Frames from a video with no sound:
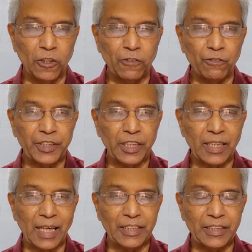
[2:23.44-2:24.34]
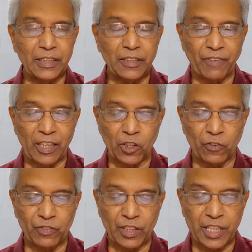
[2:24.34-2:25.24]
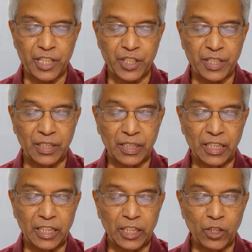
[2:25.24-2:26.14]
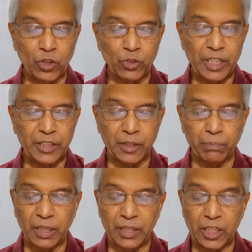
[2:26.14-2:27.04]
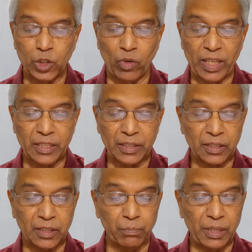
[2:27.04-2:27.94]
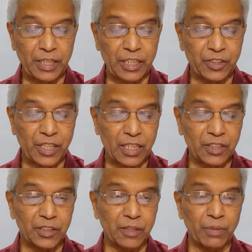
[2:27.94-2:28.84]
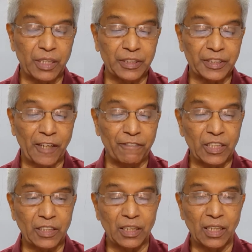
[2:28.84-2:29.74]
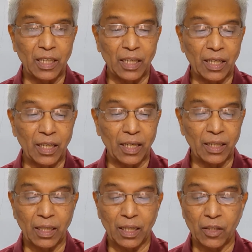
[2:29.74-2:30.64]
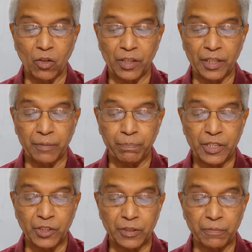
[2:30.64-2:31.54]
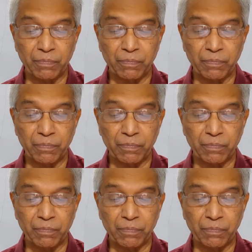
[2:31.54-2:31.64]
If you take Gandhiji, the father of the nation, he was very simple in his ways, simple in his dress, simple in traveling, like an ordinary person.